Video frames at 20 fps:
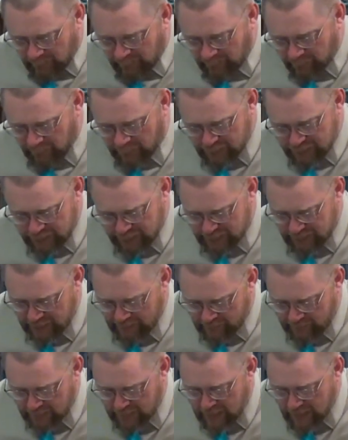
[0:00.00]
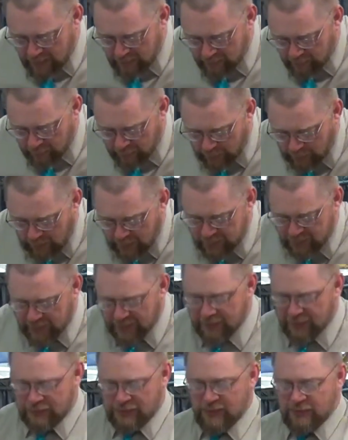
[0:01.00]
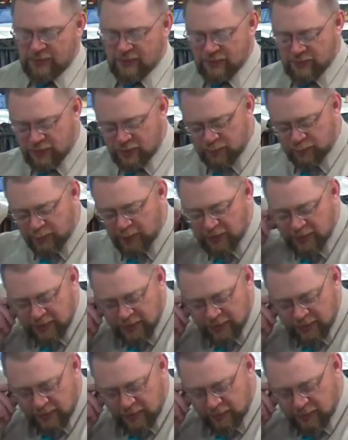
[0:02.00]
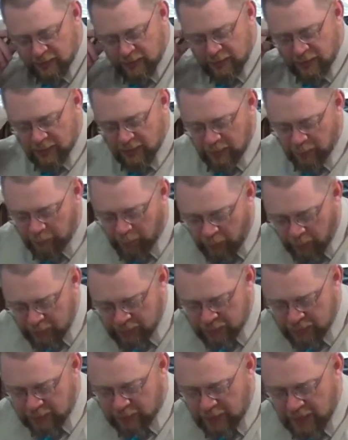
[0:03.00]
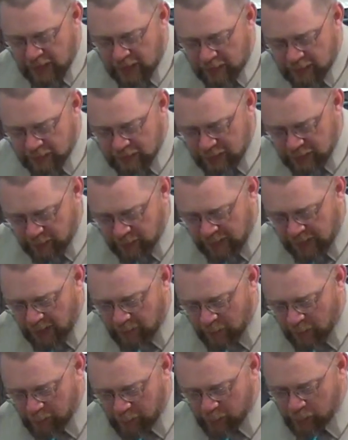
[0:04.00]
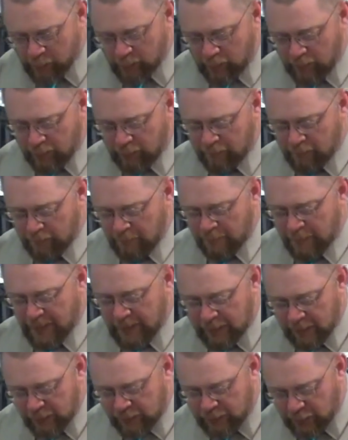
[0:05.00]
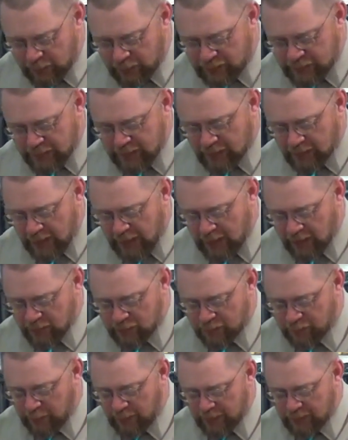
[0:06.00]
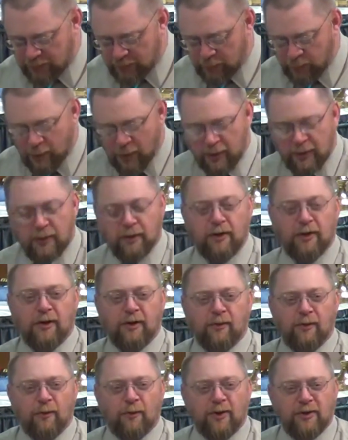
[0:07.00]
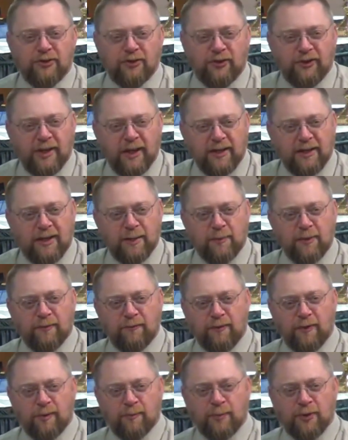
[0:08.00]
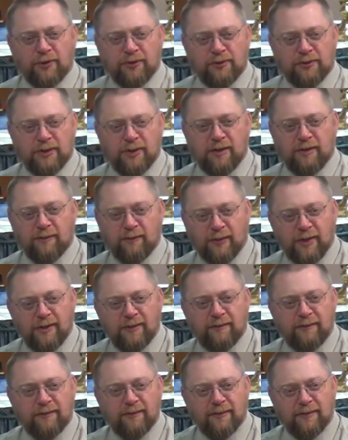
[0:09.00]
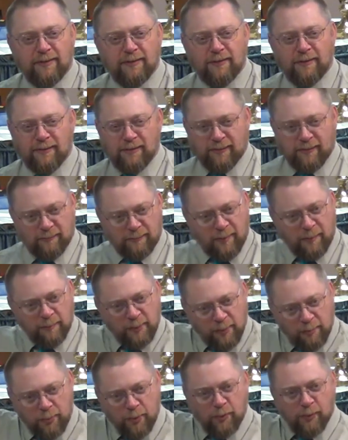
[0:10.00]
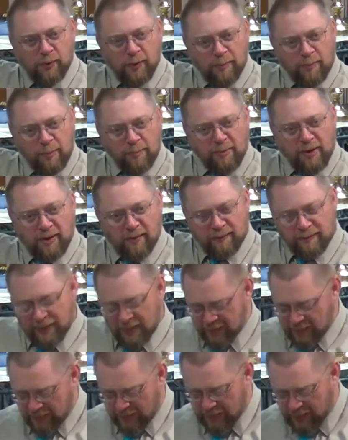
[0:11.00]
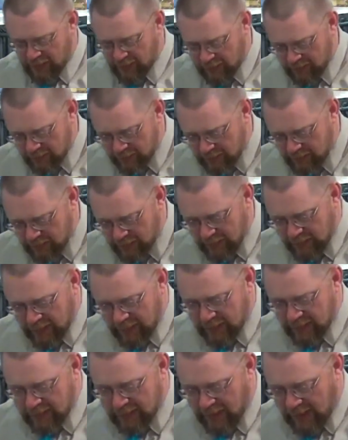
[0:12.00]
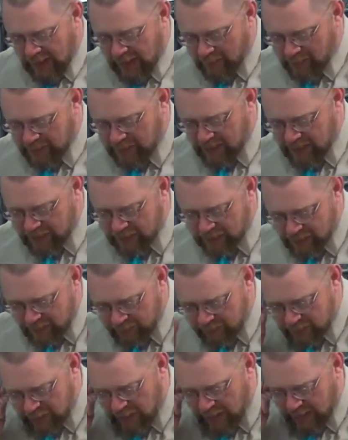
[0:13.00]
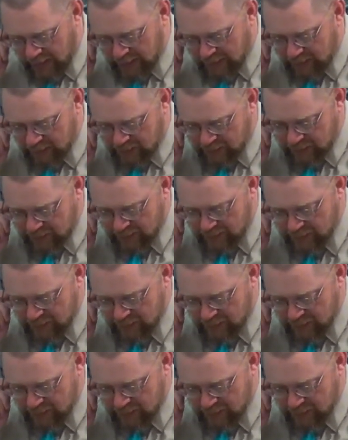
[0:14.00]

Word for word: verses 7 and 8. Look what Isaiah says as he's preaching in this. And the parched ground shall become a pool, and the thirsty land springs of water. Well, where's all that coming from, Brother John? Well, from the pool up above, down the conduit. In the habitation of dragons,